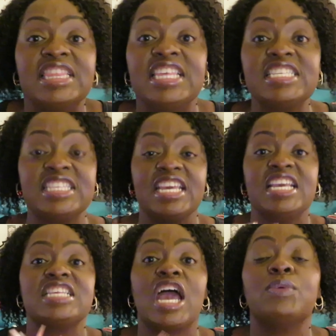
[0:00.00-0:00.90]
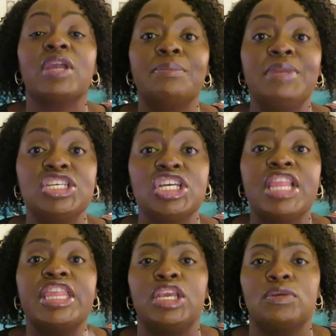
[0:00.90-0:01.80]
this is Arickamisha
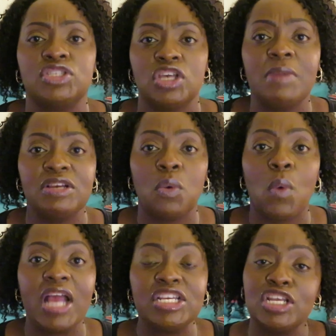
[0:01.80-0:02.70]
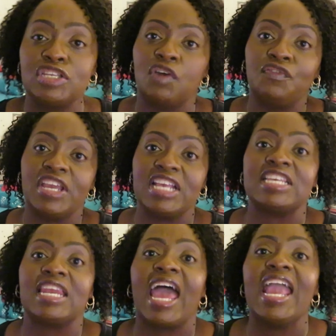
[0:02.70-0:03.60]
thank you so much for watching don't forget
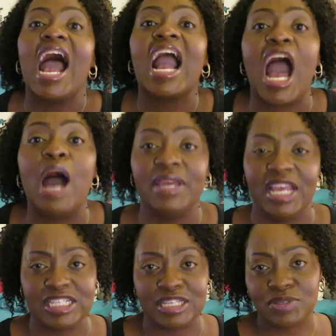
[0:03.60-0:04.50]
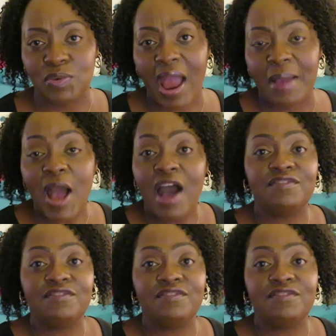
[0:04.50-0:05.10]
to like comment and subscribe